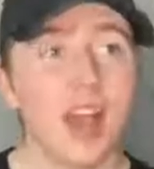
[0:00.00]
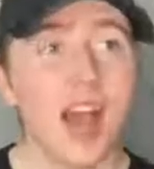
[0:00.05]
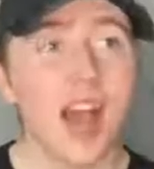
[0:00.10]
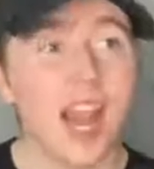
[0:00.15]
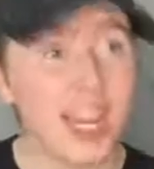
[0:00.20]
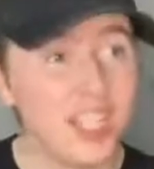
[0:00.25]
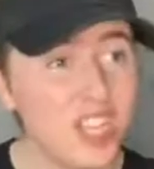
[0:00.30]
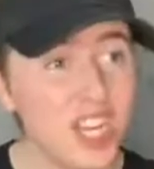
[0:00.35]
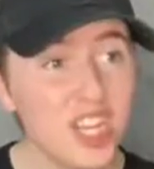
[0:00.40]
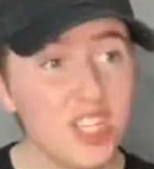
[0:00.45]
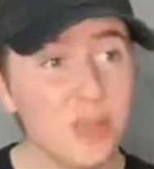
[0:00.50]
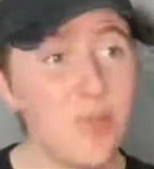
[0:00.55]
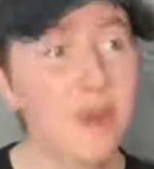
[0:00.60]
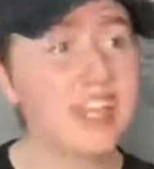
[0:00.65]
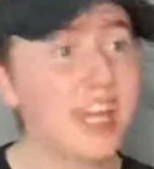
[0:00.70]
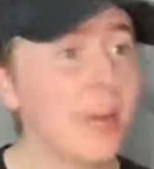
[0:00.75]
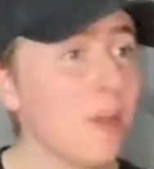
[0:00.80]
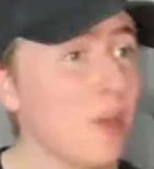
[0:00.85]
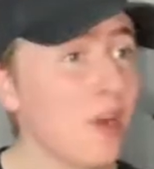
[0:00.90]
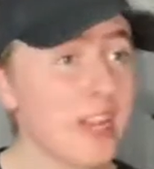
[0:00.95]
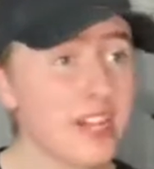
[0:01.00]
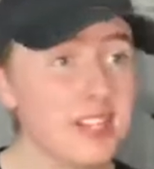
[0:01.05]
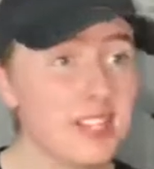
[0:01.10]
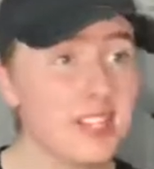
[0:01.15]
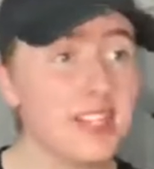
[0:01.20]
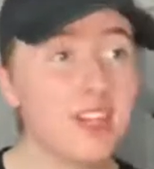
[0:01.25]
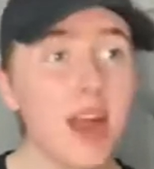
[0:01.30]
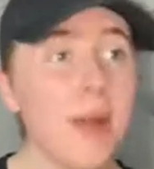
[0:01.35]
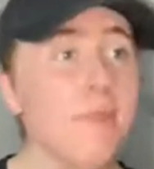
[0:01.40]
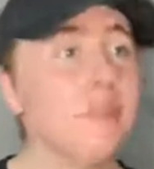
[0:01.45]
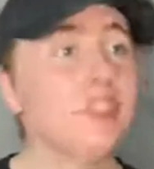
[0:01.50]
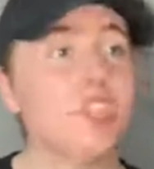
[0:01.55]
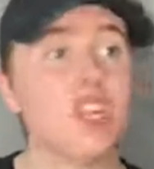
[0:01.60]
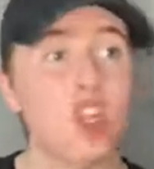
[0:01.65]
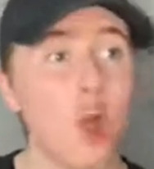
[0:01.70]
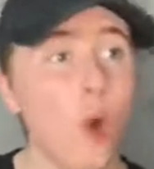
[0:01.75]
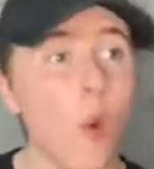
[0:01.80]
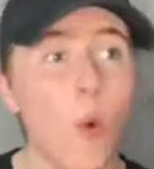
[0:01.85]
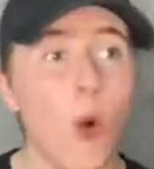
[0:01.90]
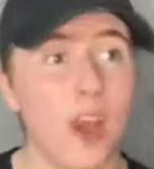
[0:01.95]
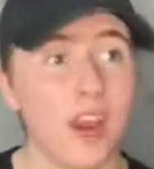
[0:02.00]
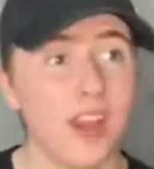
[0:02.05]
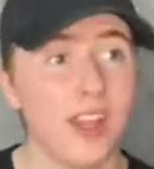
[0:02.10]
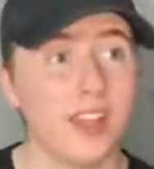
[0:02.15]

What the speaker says: I changed my name on Instagram to No One.